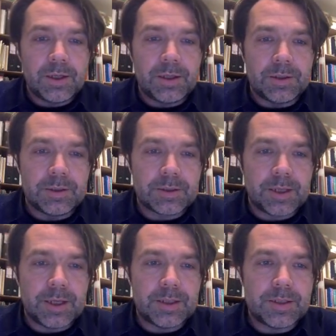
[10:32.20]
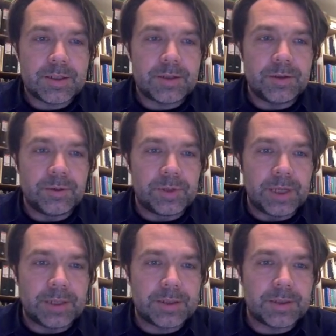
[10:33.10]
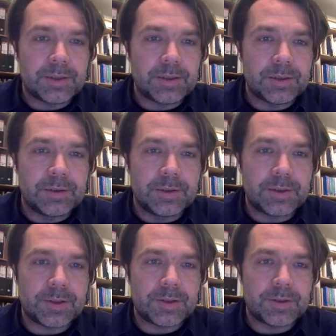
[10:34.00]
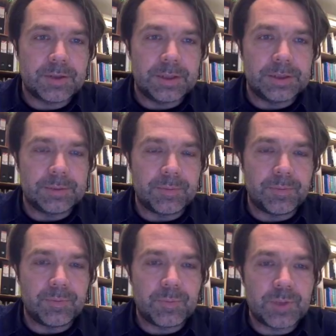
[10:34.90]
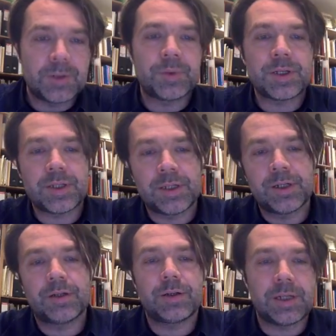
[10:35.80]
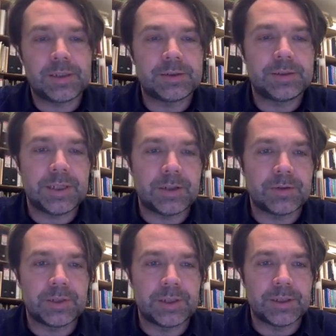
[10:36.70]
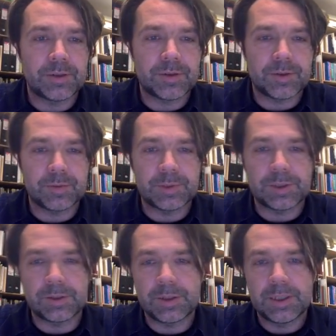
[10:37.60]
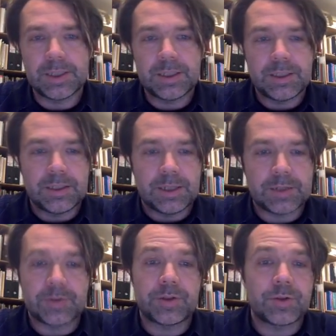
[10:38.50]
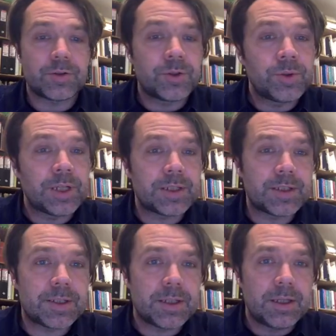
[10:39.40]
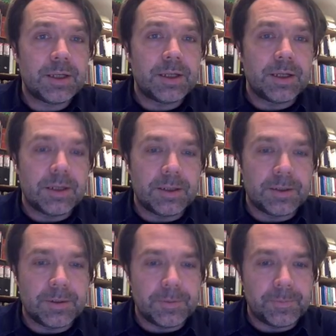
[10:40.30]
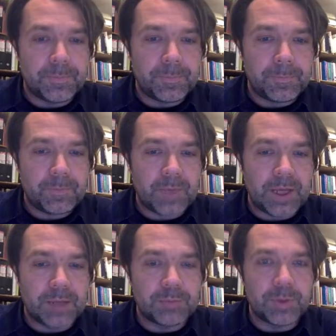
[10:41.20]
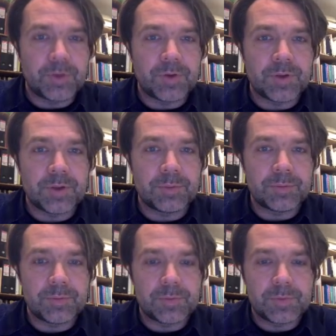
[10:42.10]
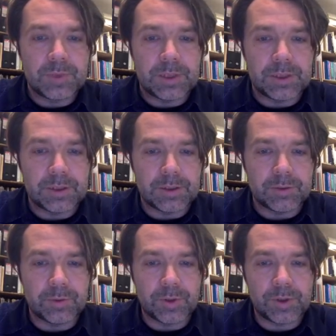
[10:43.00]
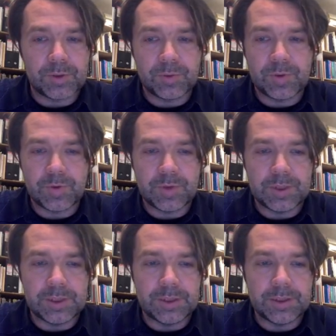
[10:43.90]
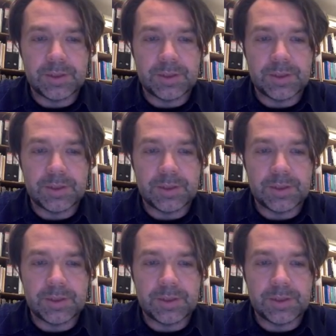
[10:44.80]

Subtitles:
in this case you get this sequence here, and down here somewhere, actually there's 2 hits, and both of them work with the